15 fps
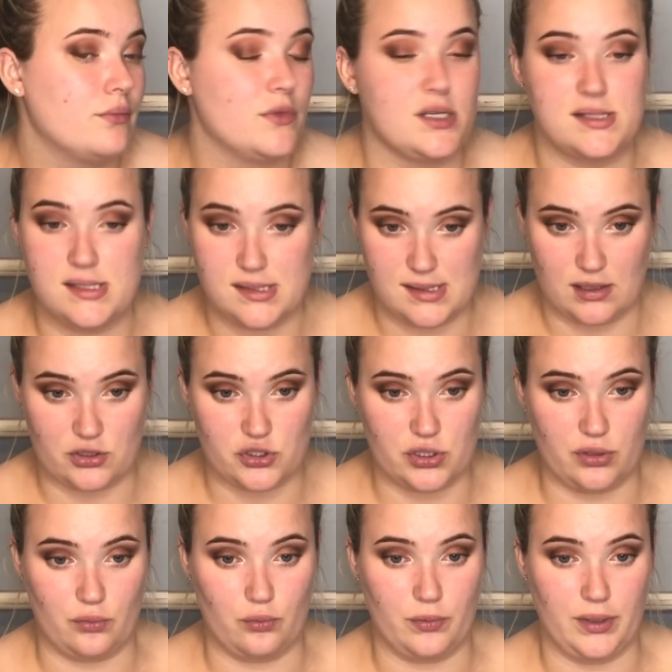This is
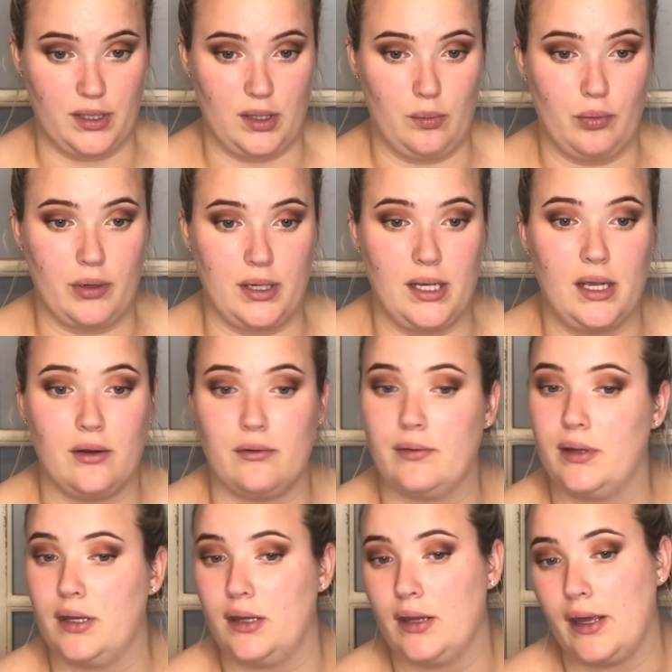actually really pretty. I
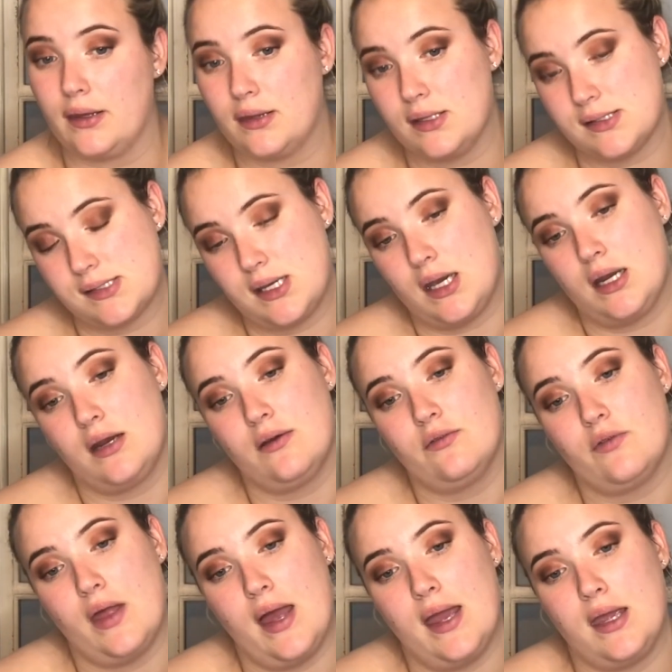really like this kind of
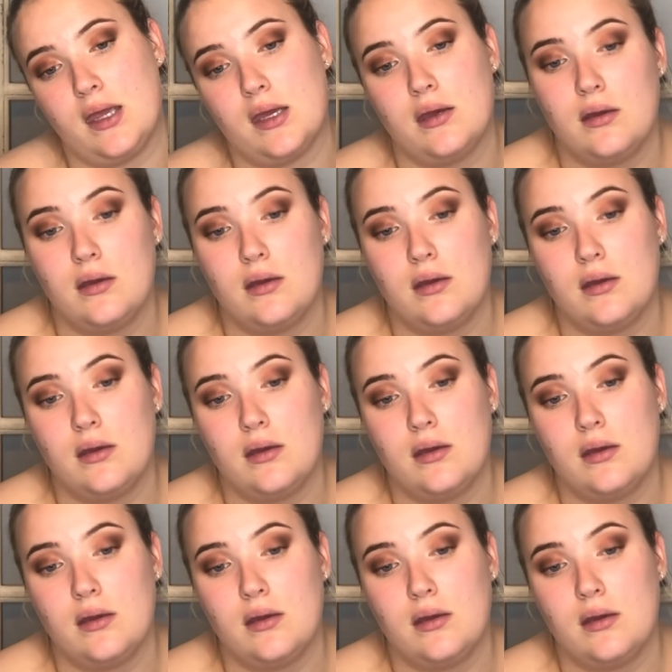like